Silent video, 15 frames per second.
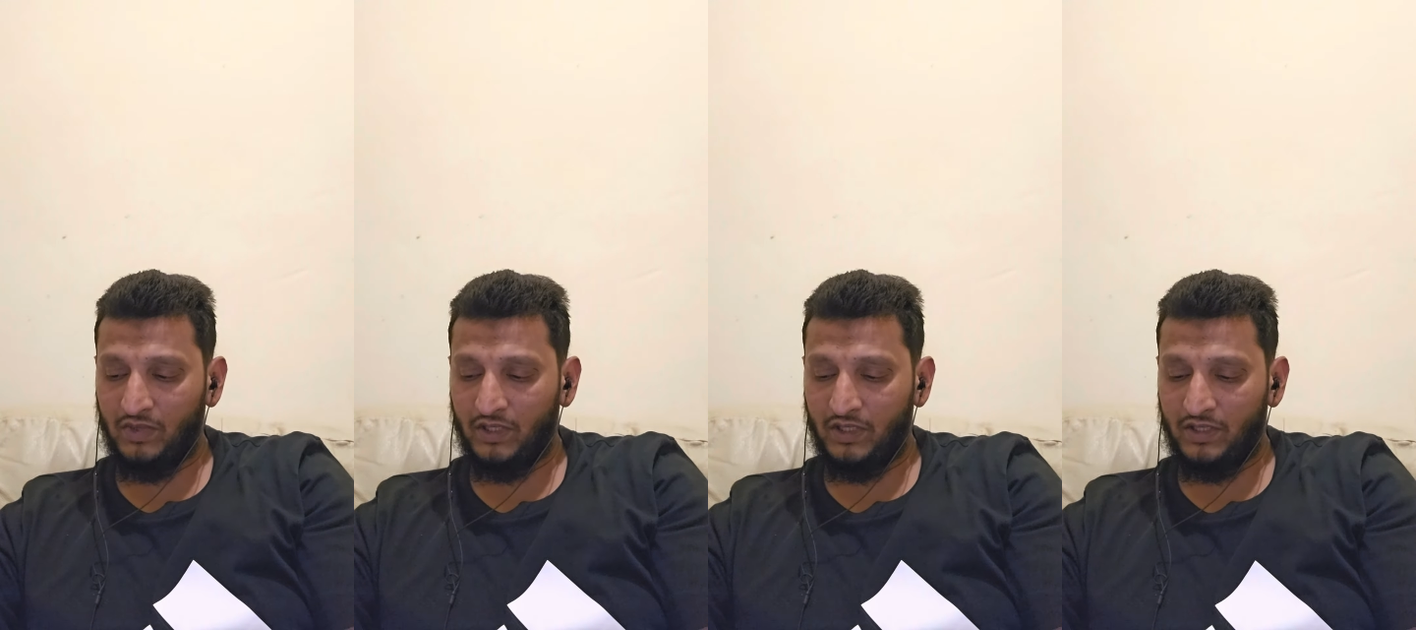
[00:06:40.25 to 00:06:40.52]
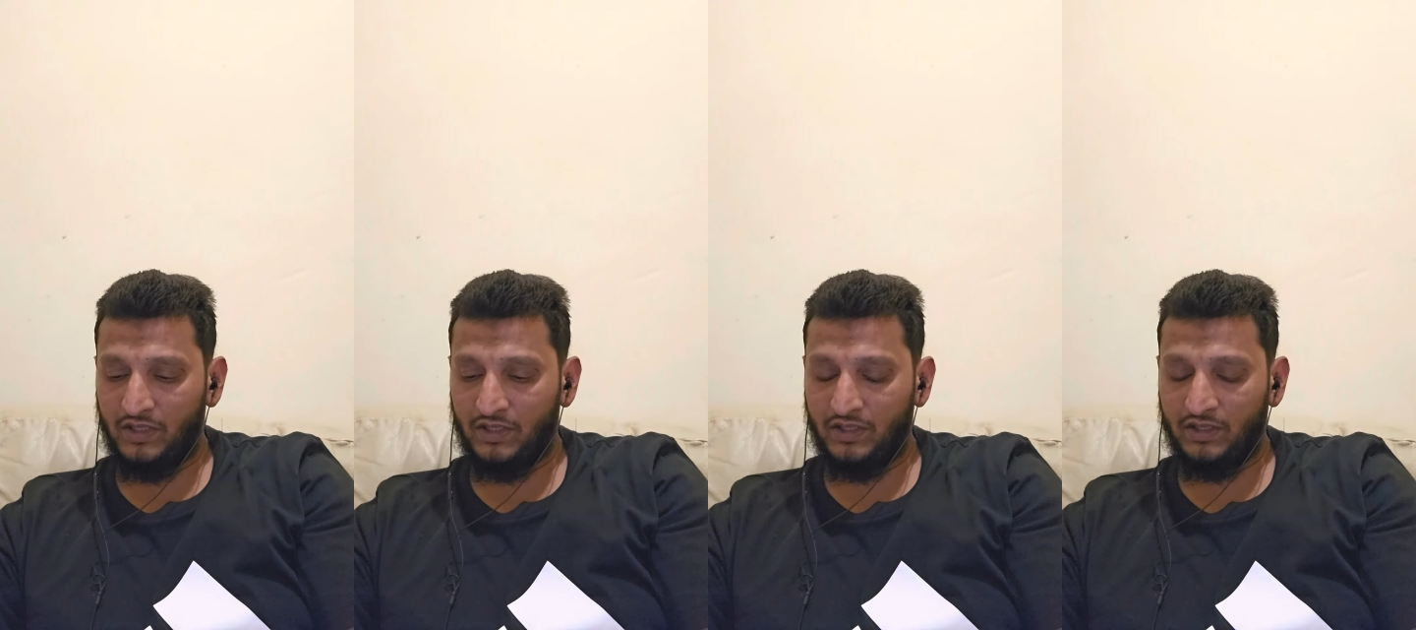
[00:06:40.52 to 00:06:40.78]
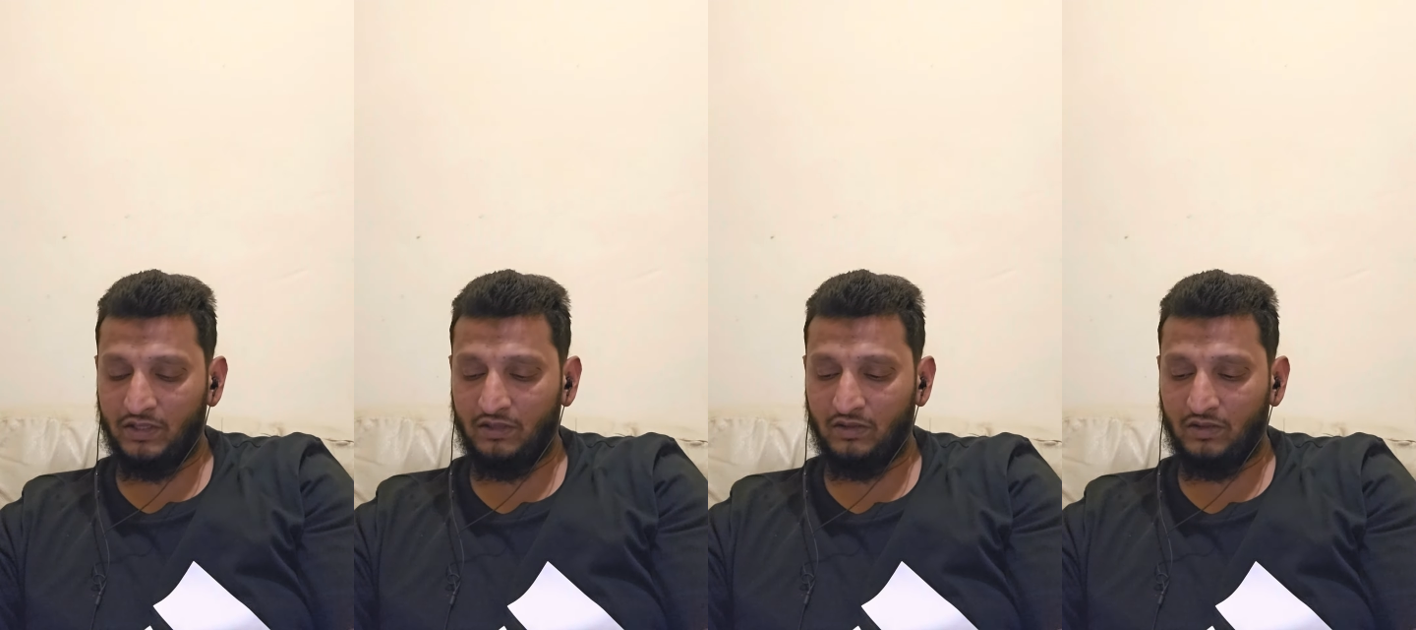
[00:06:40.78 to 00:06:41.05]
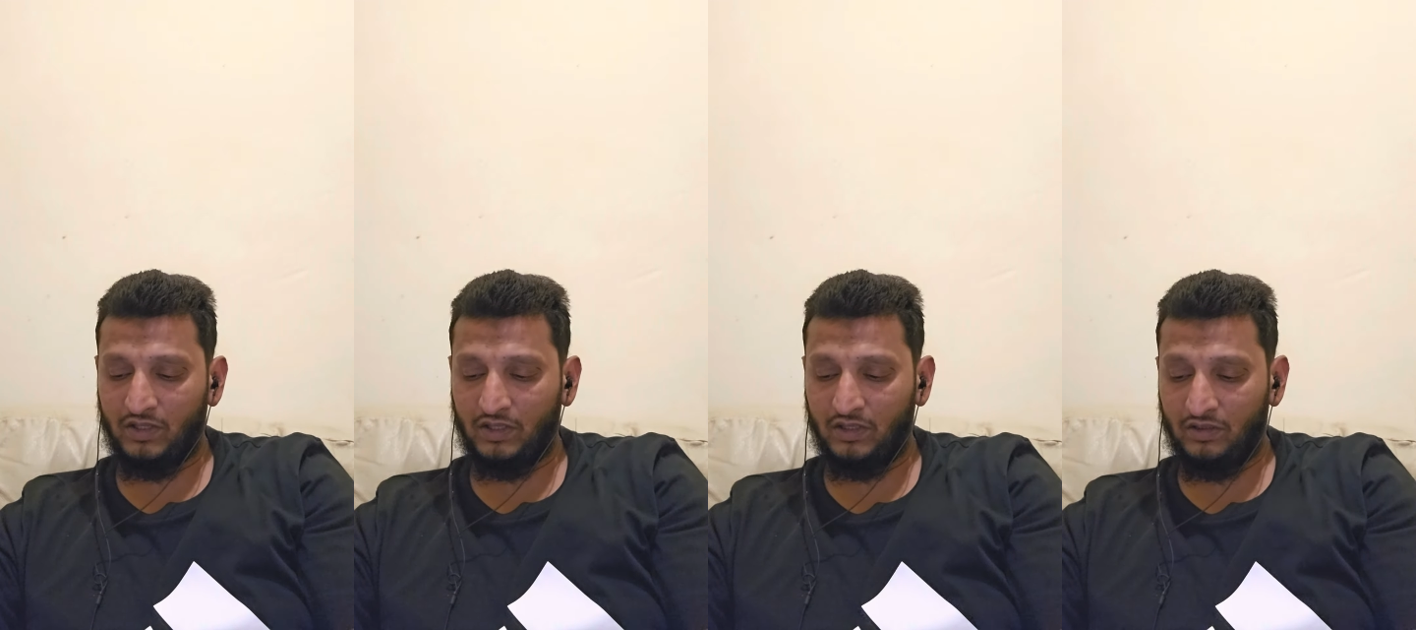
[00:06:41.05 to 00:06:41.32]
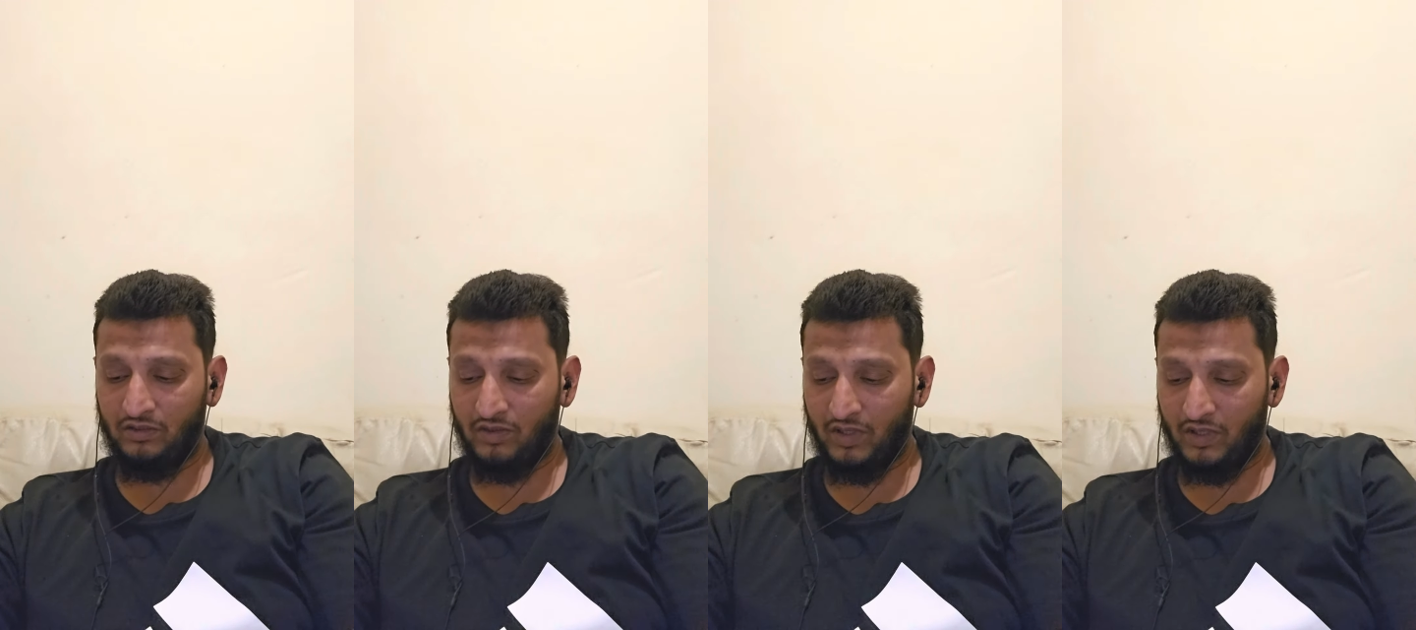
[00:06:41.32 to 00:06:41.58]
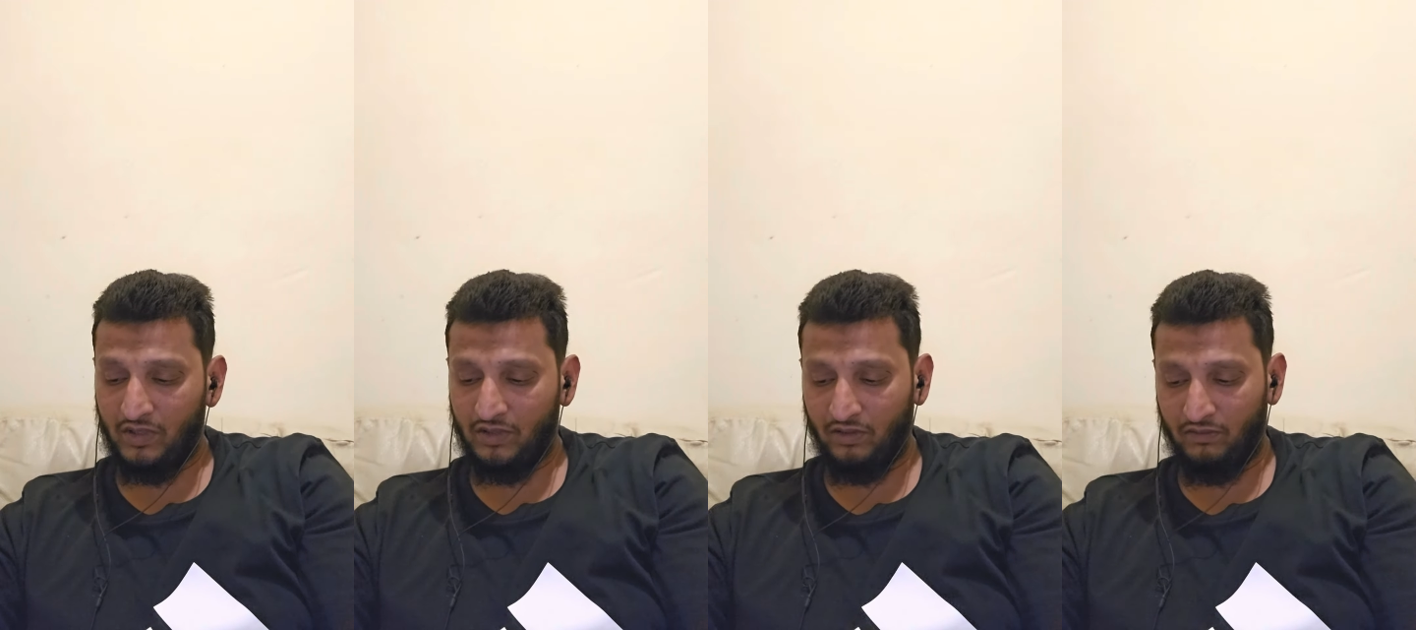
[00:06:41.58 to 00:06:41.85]
malicious or
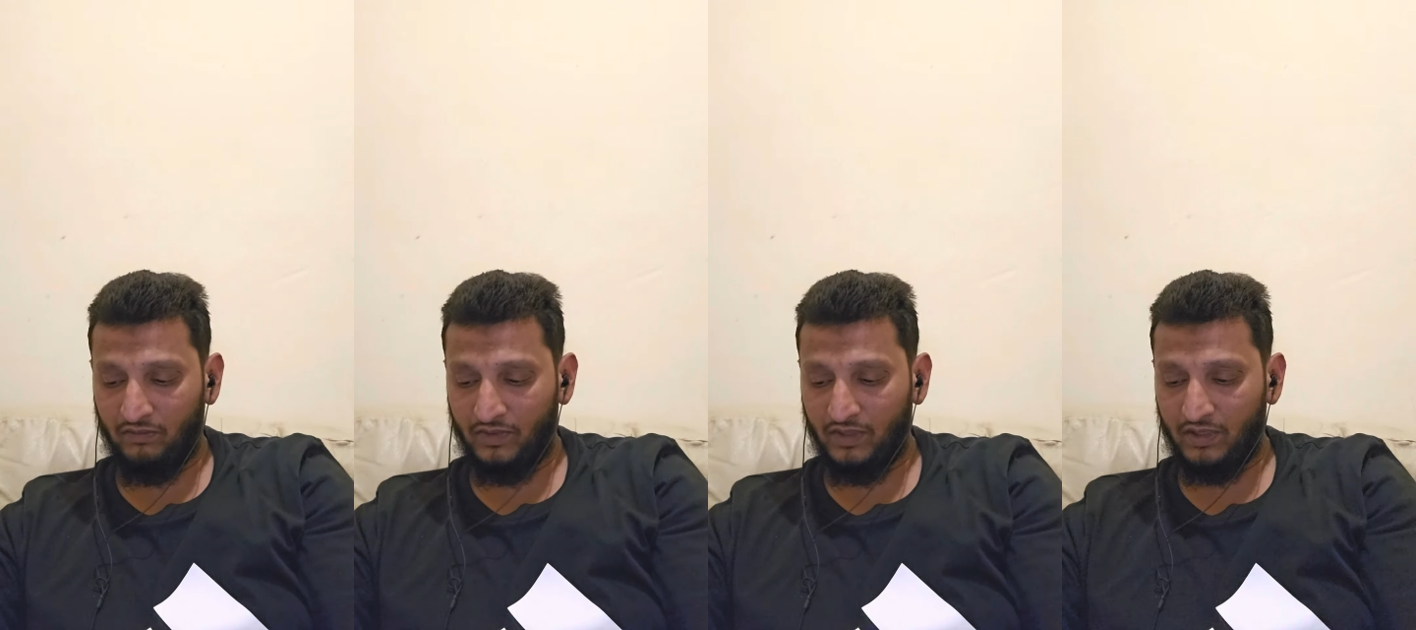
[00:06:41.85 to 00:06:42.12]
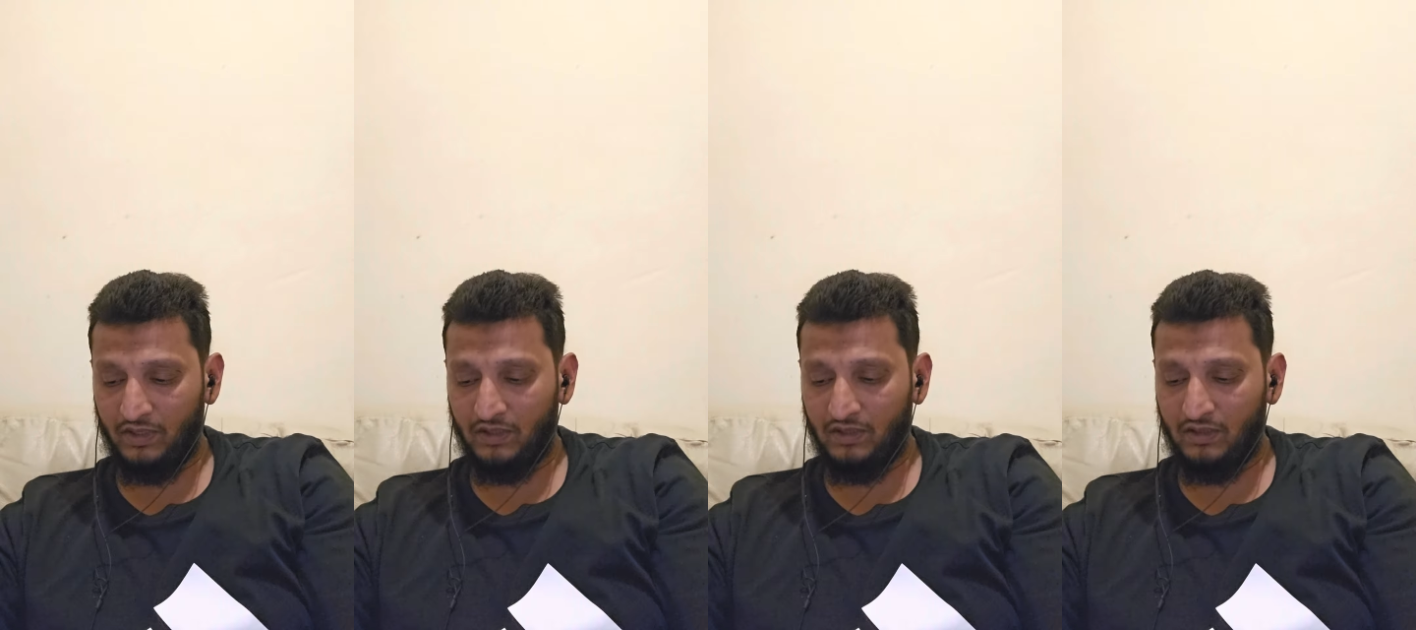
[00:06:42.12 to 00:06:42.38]
unauthorized software.